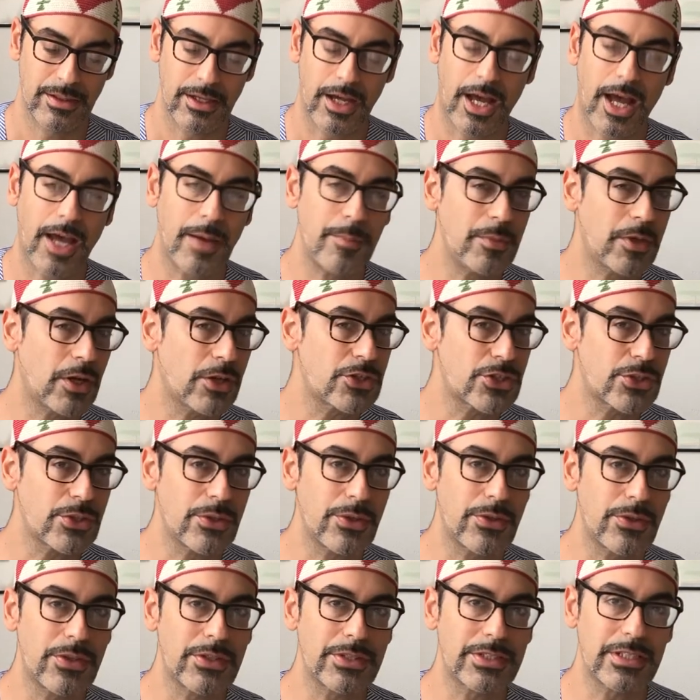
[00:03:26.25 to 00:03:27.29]
I'm not sure
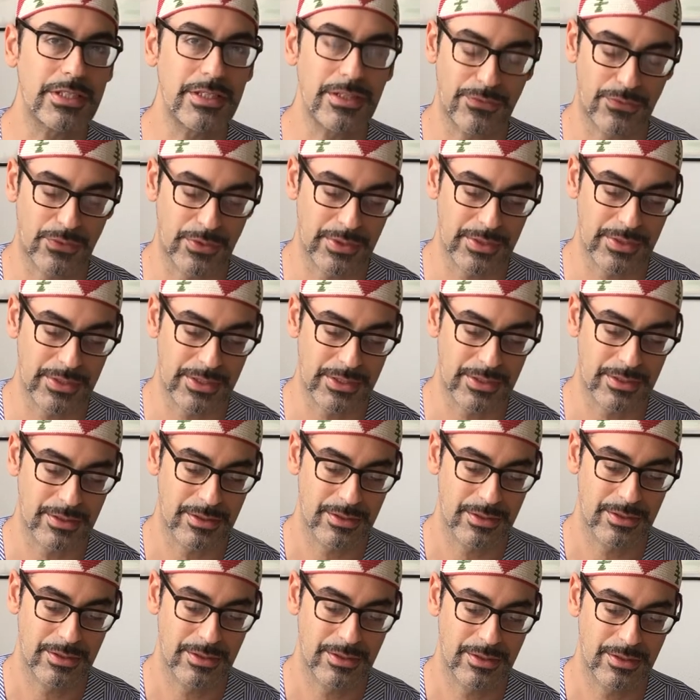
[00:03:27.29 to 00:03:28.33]
there's a difference,
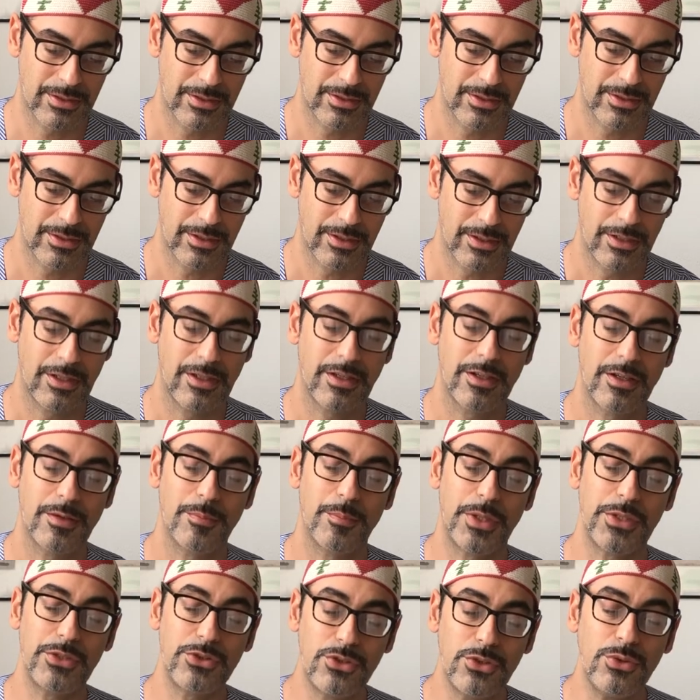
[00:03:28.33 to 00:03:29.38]

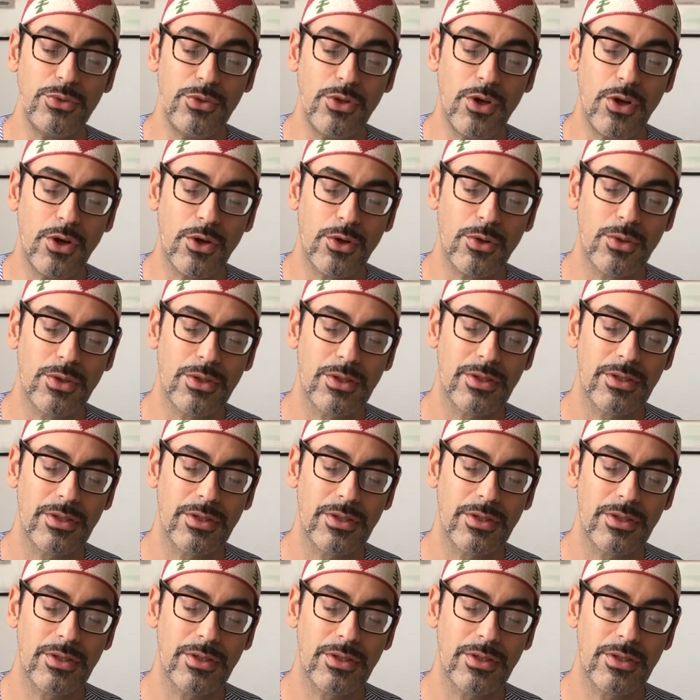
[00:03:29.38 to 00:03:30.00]
but do know,